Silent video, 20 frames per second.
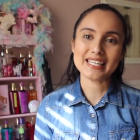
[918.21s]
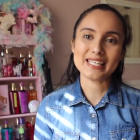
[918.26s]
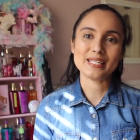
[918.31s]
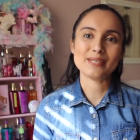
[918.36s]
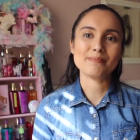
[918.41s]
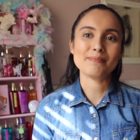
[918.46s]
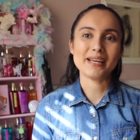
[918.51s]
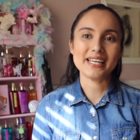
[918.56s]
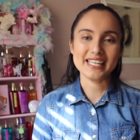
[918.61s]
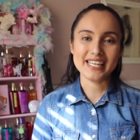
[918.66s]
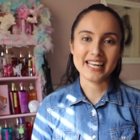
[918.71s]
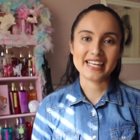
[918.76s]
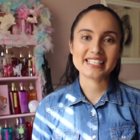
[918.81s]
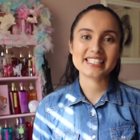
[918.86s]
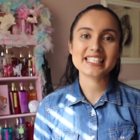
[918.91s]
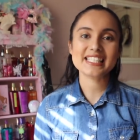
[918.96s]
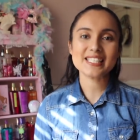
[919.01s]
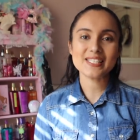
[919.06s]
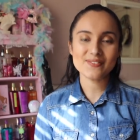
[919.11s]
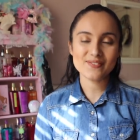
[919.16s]
in my
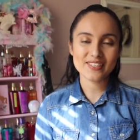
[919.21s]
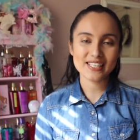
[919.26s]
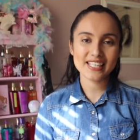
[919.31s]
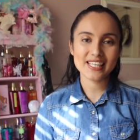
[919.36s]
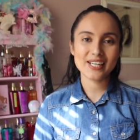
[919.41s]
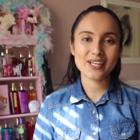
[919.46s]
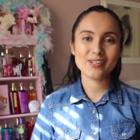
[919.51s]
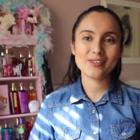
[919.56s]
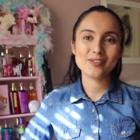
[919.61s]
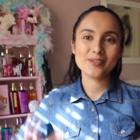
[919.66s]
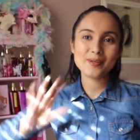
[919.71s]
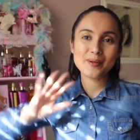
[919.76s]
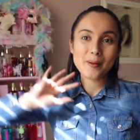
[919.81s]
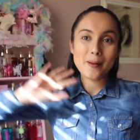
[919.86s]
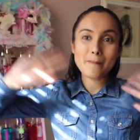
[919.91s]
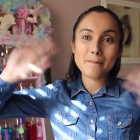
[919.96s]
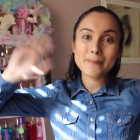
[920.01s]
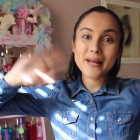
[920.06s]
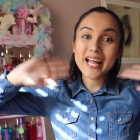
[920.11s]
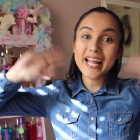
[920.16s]
next video.
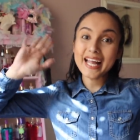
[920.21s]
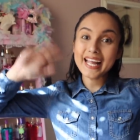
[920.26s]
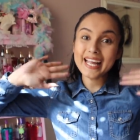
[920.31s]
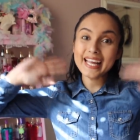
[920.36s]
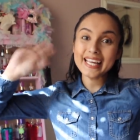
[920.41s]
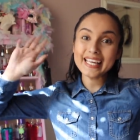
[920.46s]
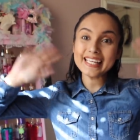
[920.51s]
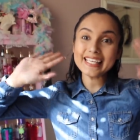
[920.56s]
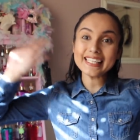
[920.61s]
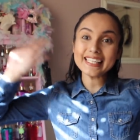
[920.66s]
Bye!